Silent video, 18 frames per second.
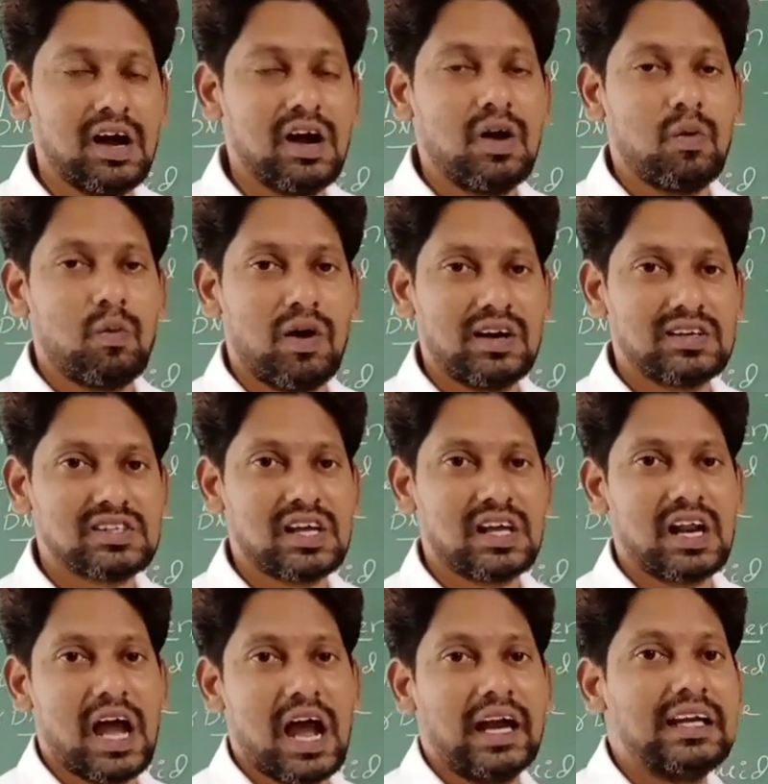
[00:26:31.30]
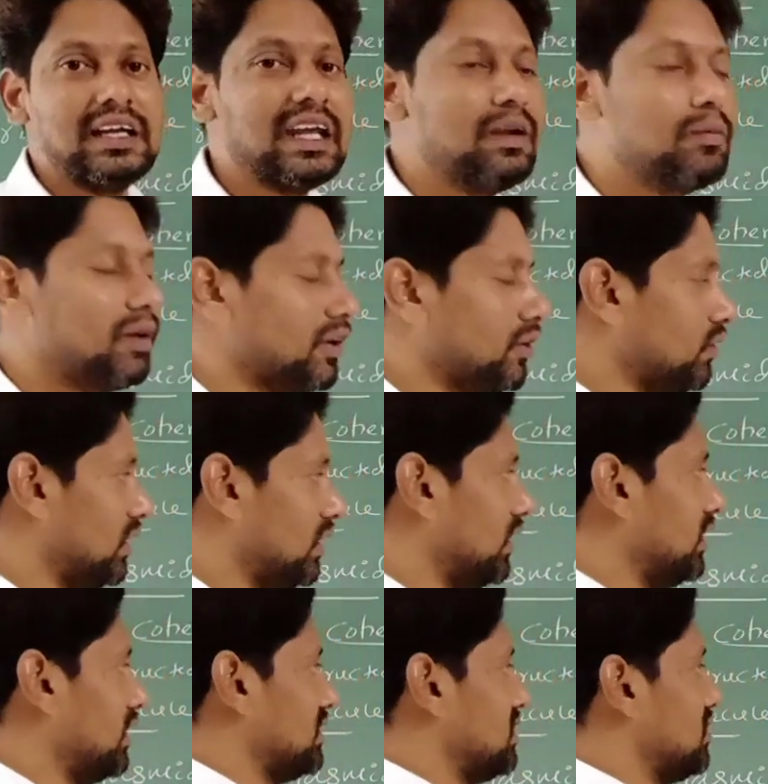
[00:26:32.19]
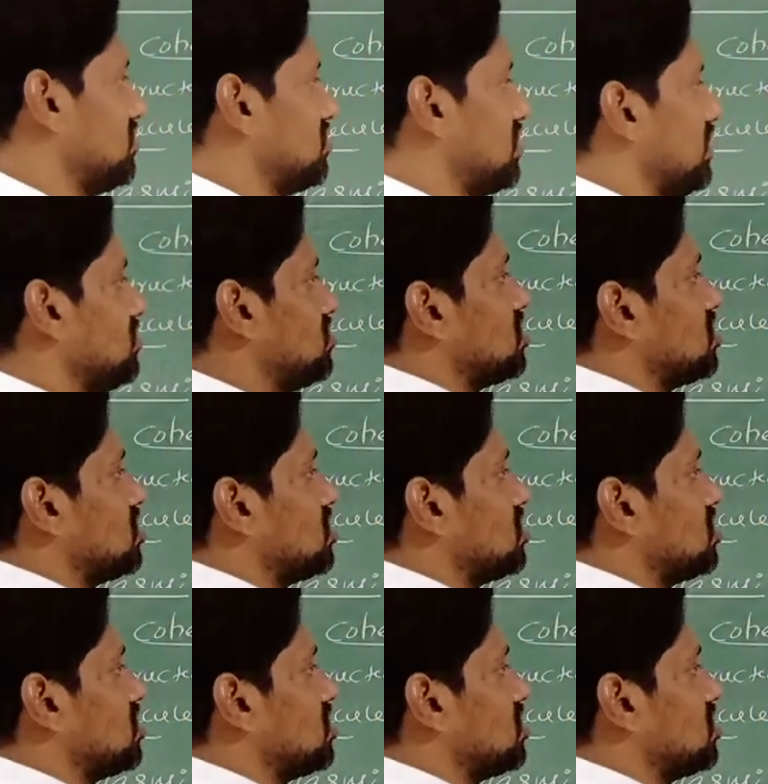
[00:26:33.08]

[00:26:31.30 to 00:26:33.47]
what's our antibiotic resistant